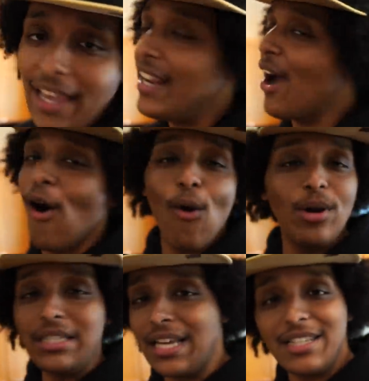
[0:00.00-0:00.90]
And it
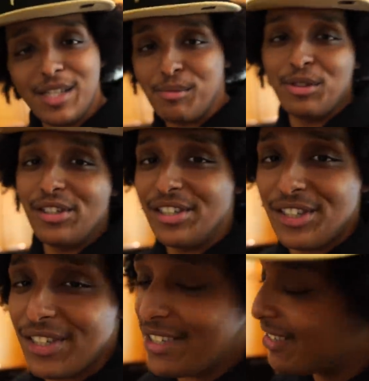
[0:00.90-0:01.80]
always ends up
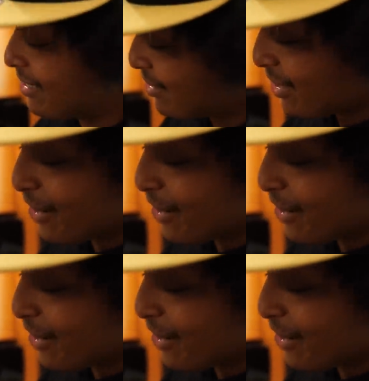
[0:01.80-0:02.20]
delicious. This is